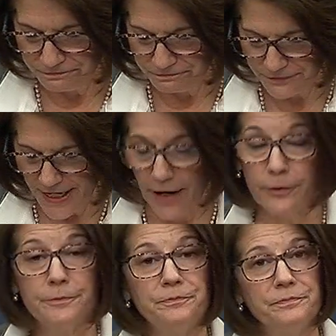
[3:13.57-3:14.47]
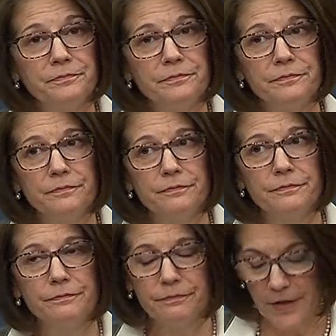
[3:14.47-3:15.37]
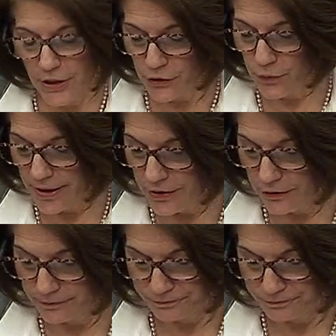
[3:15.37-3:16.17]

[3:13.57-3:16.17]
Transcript: Now, here's what I know.